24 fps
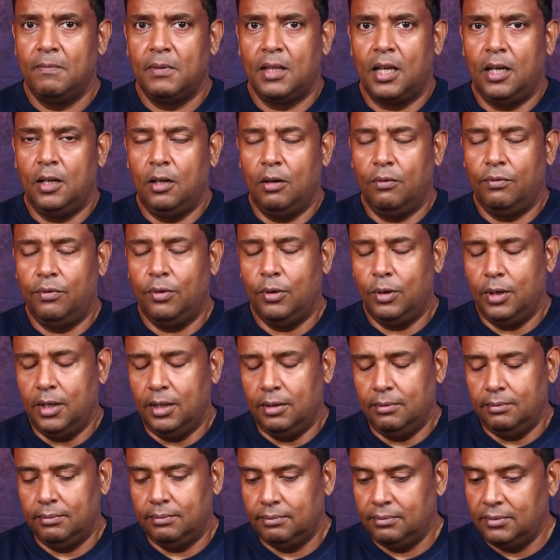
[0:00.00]
Can you afford it?
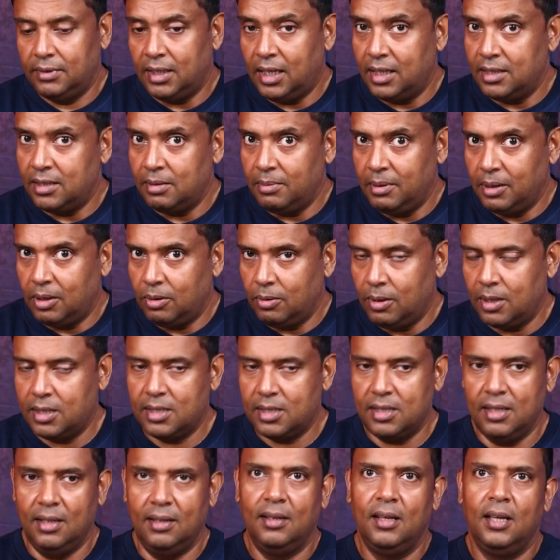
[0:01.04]
That is the big
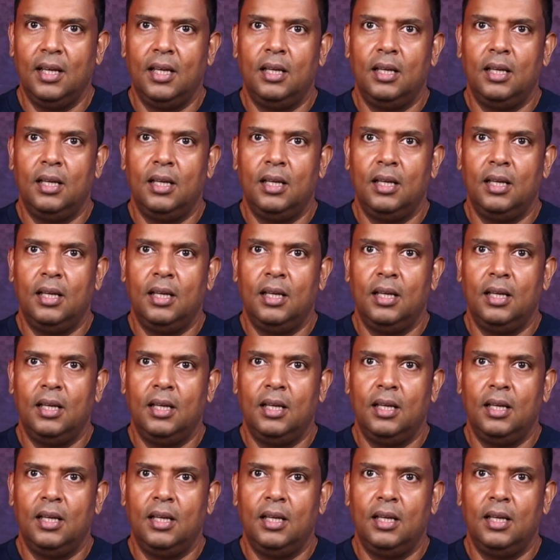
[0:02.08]
question.